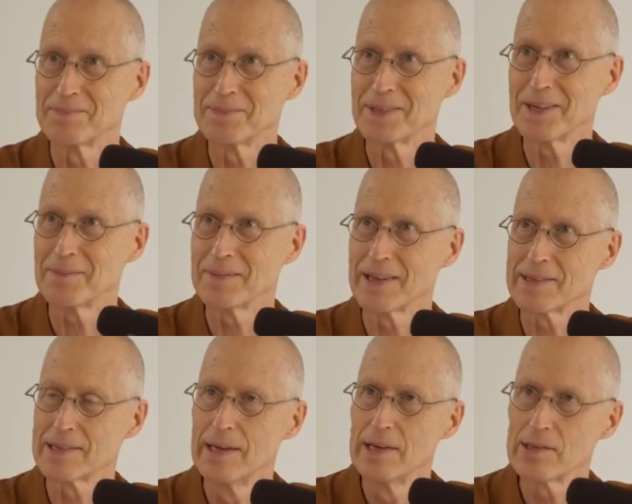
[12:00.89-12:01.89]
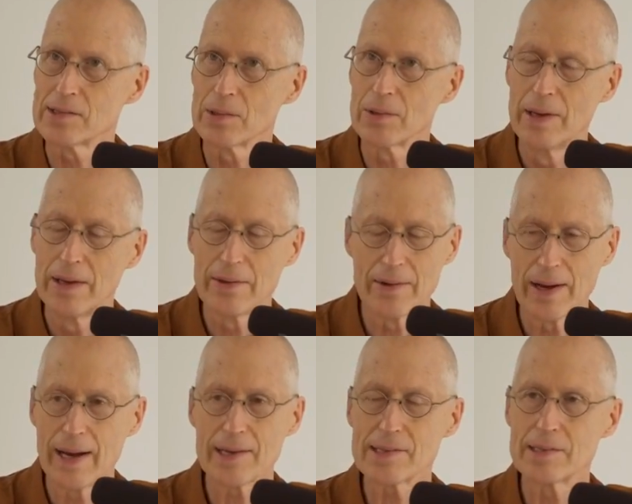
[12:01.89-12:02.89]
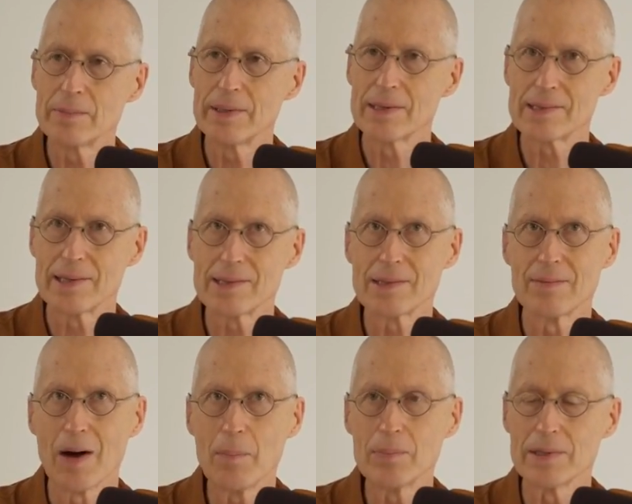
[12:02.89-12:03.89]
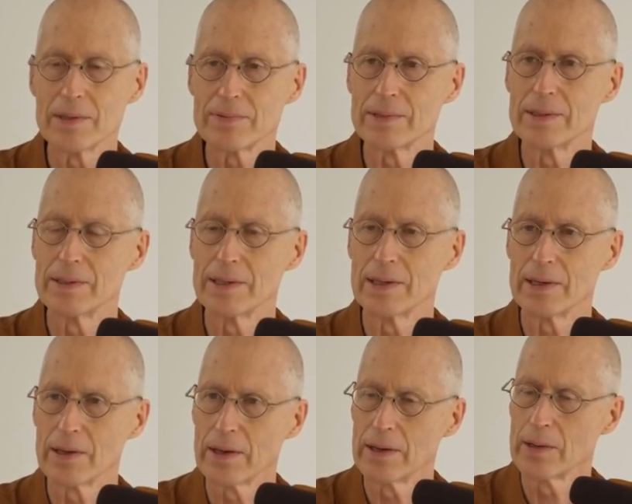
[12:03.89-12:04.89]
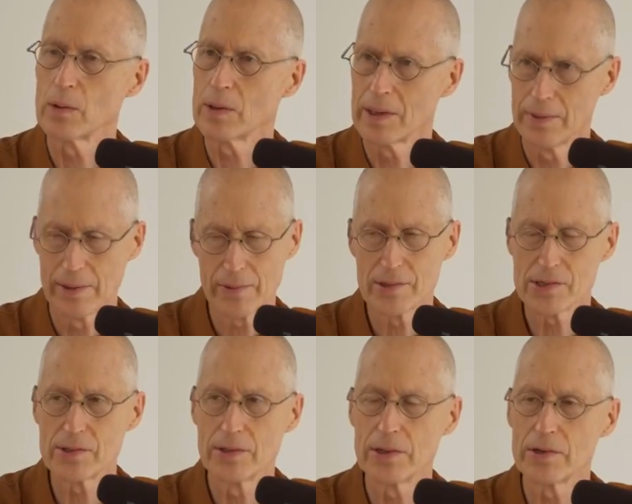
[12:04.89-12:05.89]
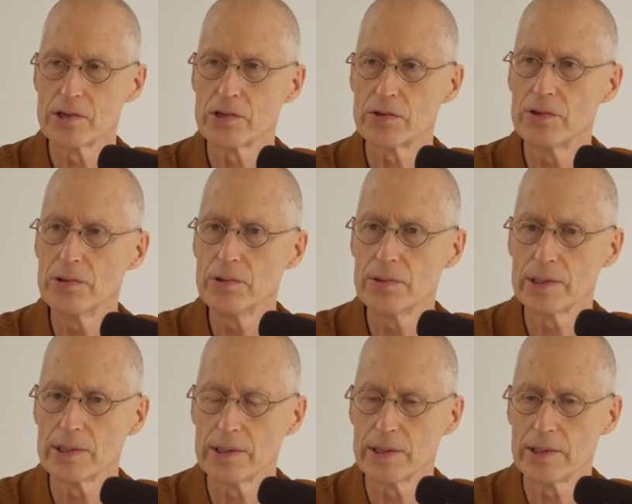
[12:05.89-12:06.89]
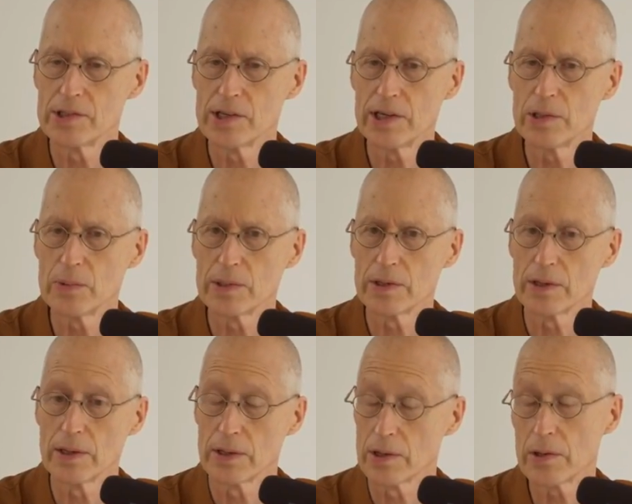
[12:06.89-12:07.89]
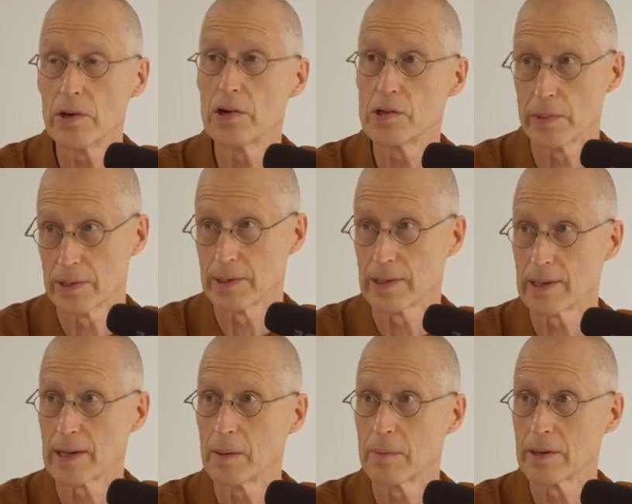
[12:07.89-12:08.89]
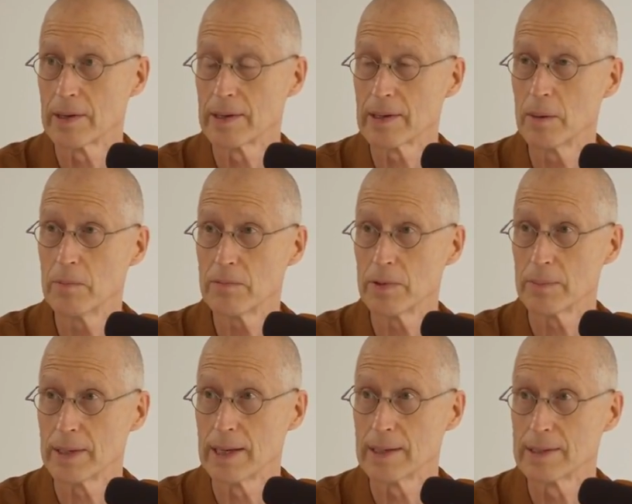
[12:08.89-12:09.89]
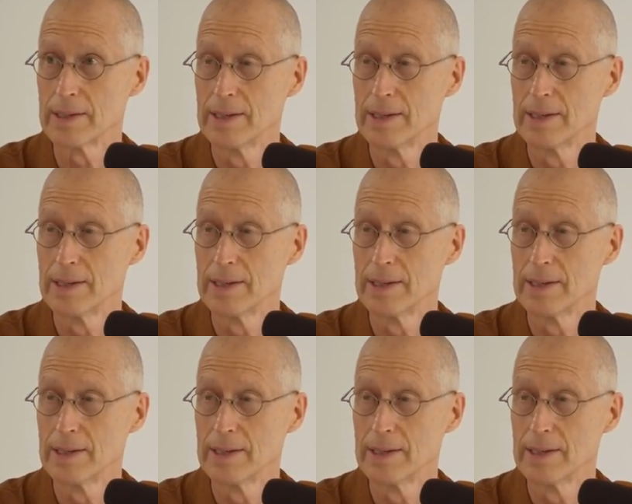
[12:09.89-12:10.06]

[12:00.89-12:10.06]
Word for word: Yeah, that's so. There has to be a sense of uplift, and, and, and there is there is true and, and genuine encouragement that can, can come from that.